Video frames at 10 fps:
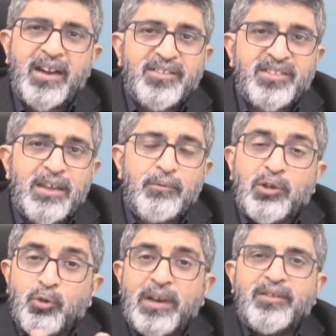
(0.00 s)
and see
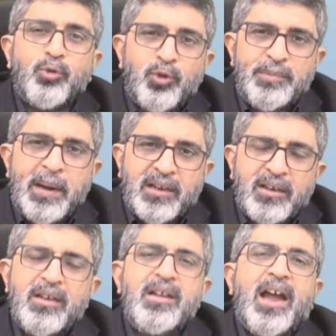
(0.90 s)
which one suits
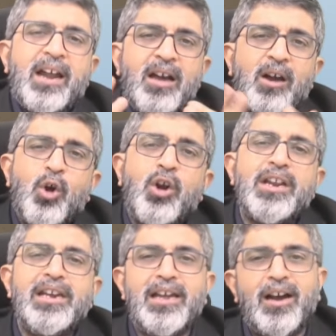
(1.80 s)
better and
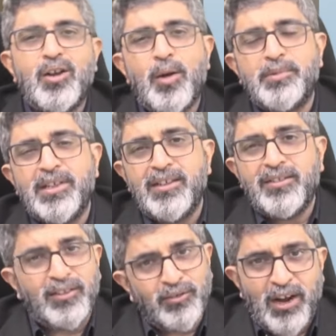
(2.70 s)
accordingly adopt
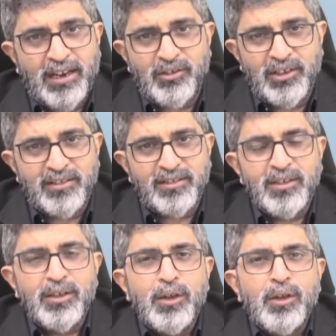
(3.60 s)
these strategies.
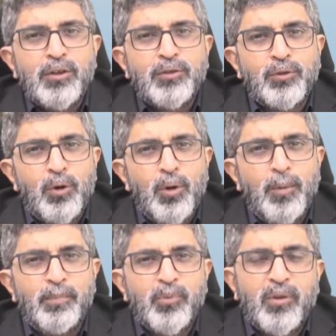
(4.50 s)

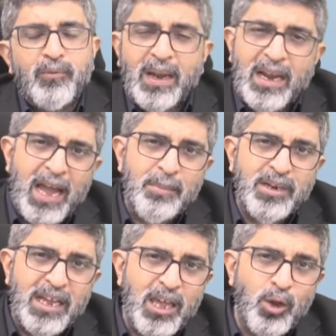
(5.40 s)
So, when I am
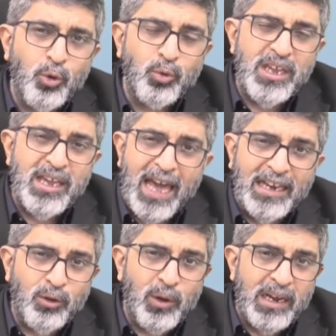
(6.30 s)
taking you to the
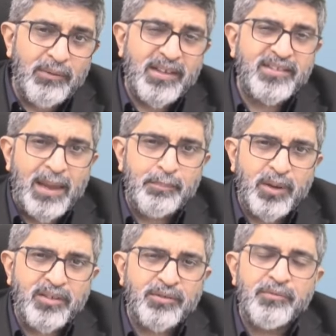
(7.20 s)
calculative
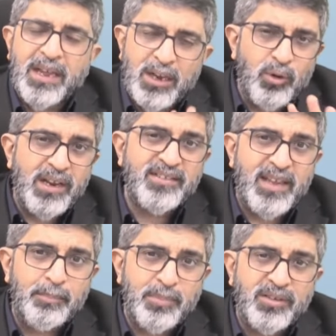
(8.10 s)
examples, very good
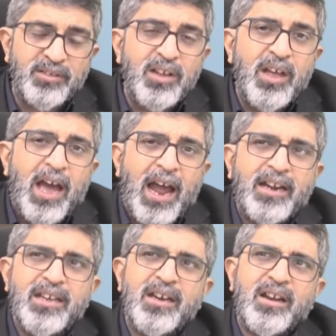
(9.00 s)
examples, and
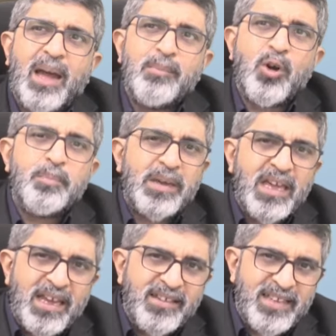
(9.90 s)
here I am not
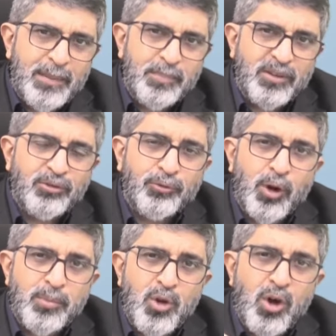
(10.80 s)
picking examples
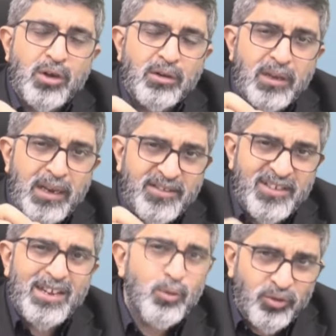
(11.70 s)
from your
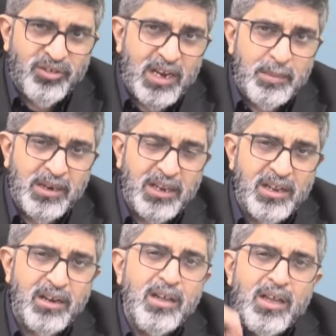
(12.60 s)
institute study
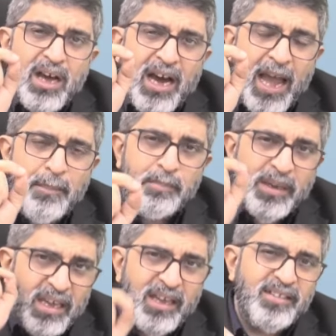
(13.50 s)
material. I am
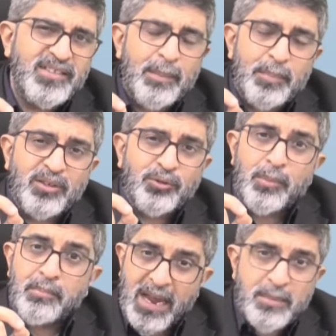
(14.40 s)
picking examples
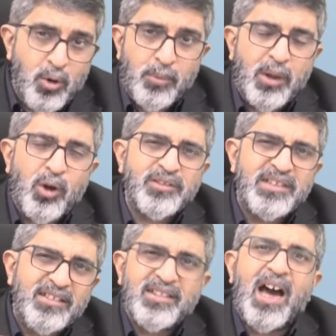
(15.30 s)
from my book because
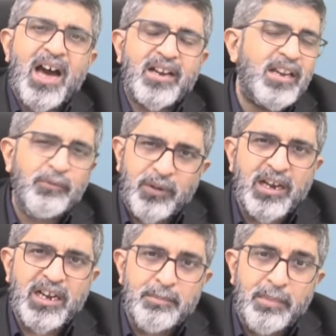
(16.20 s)
these are
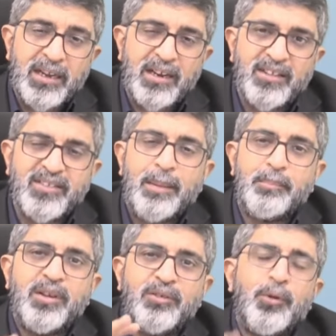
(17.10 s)
definitely better
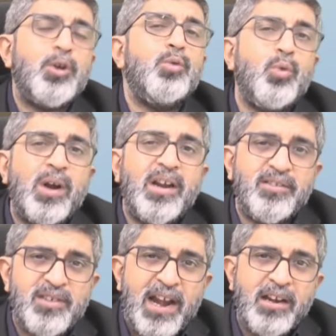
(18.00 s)
examples for you to
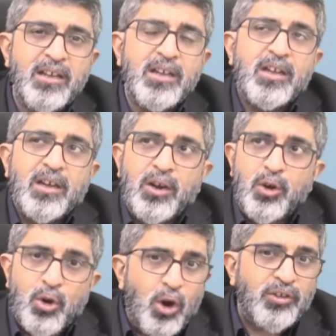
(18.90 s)
understand
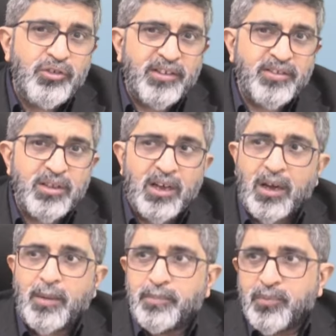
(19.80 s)
not just
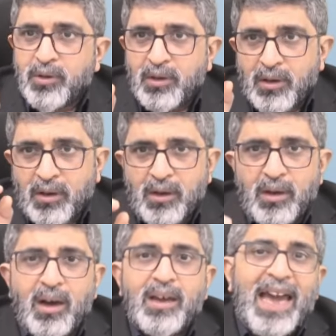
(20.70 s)
the
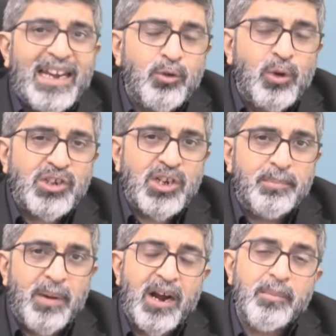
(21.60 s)
calculation
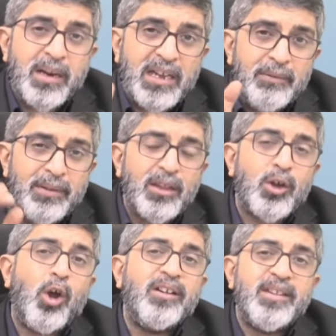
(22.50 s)
part, but even the
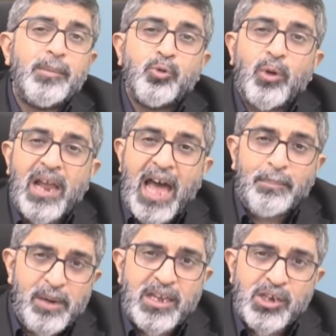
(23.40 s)
conceptual
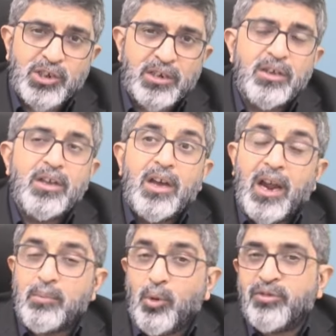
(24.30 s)
application,
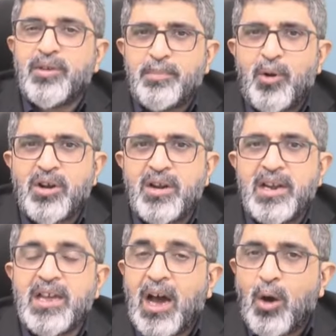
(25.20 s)
and most
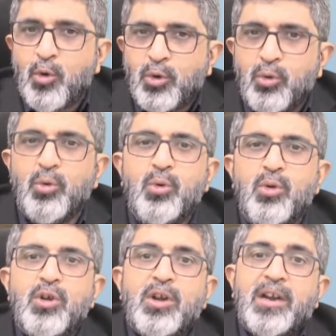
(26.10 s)
importantly how to
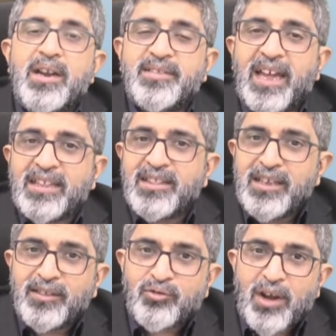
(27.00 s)
design
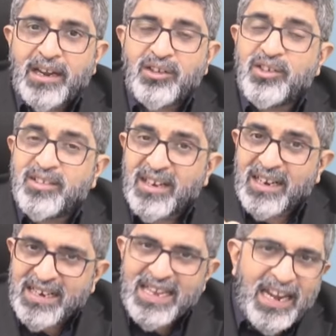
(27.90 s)
these strategies in
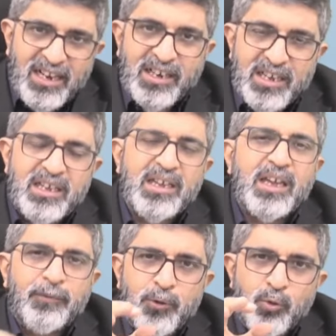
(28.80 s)
reality.
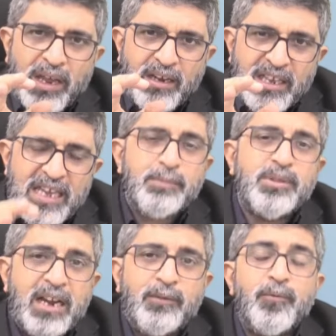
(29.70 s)
If you can keep
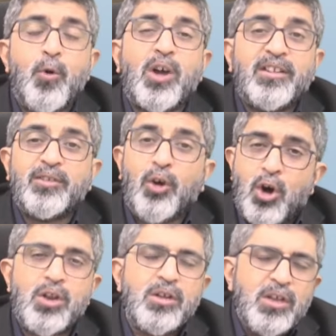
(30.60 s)
that focus
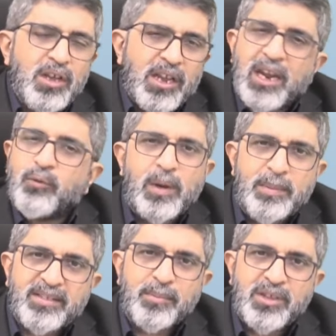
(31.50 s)
on, it will
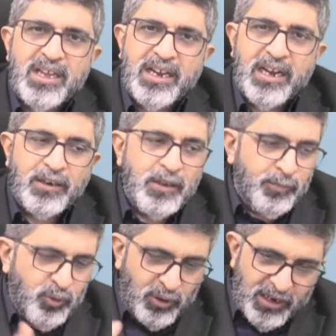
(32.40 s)
be something great.
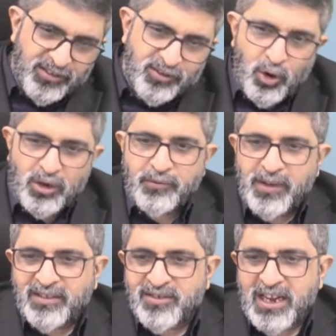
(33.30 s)
So let us not
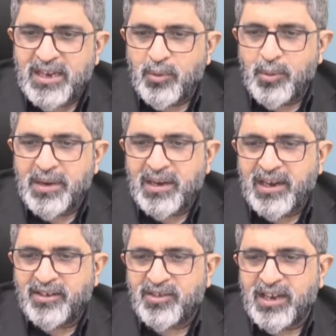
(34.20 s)
waste any moment.
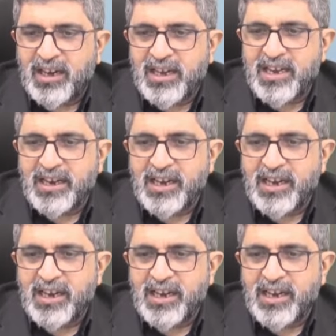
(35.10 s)
Let's directly get